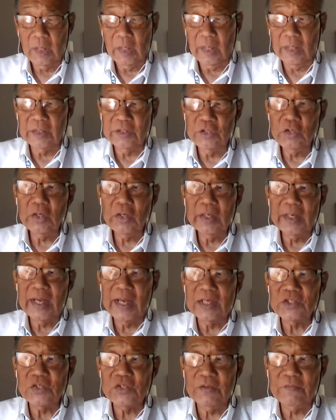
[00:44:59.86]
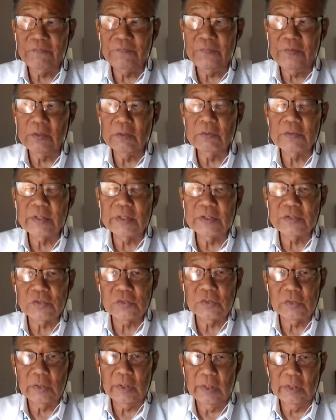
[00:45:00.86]
And you can actually feel the
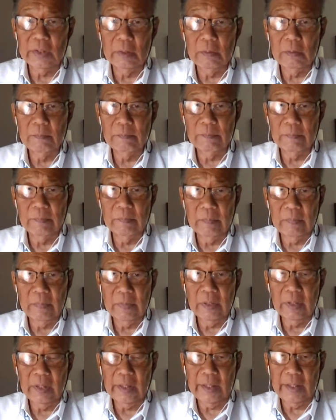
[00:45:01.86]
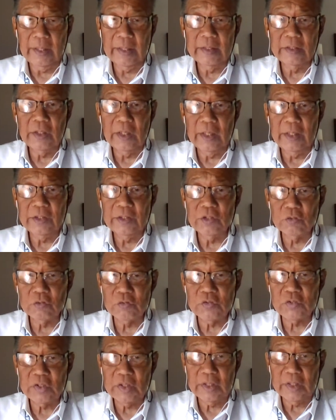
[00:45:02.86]
in, in your
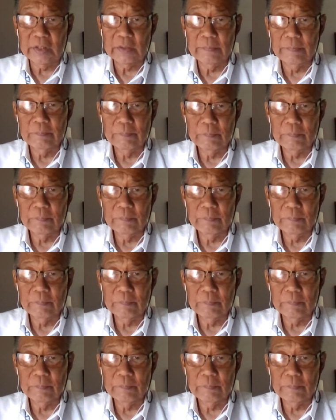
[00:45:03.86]
seat.